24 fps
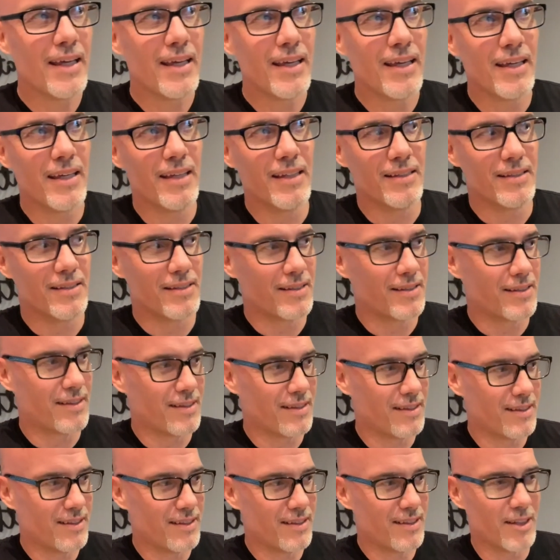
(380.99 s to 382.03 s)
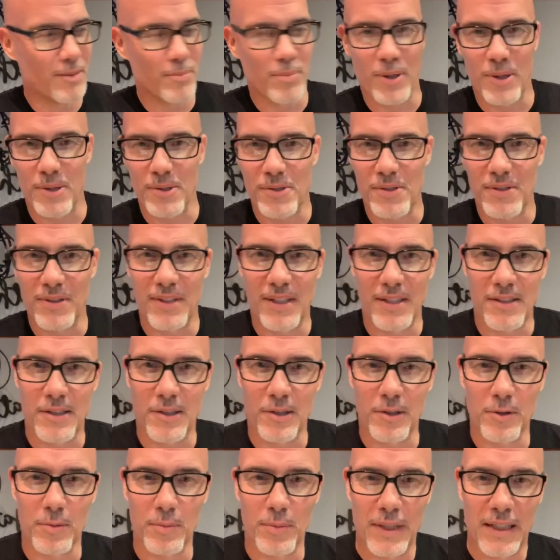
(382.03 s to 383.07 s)
is the person that's a
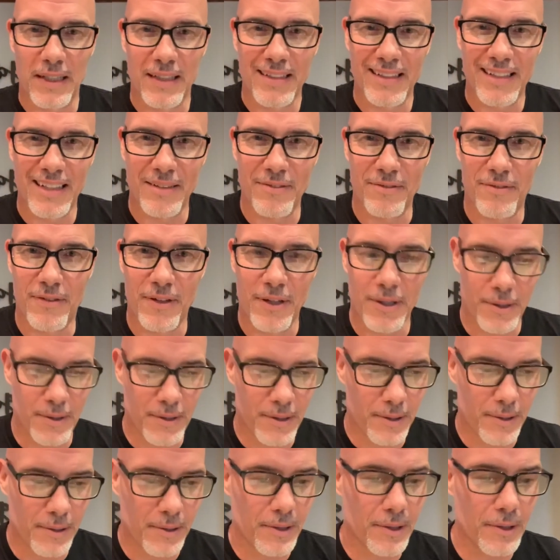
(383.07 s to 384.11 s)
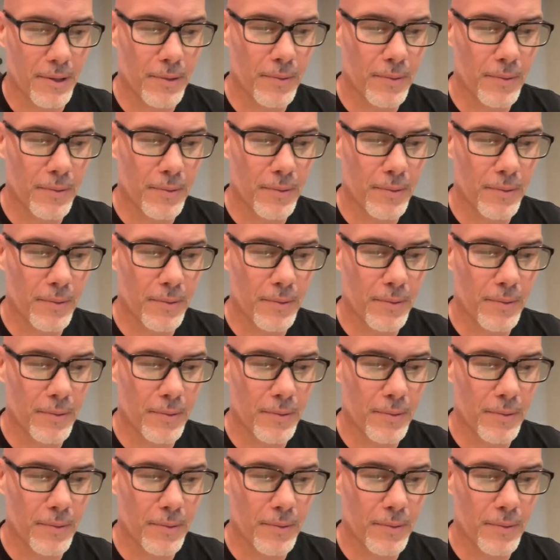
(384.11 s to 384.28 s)
little bit inferior to you.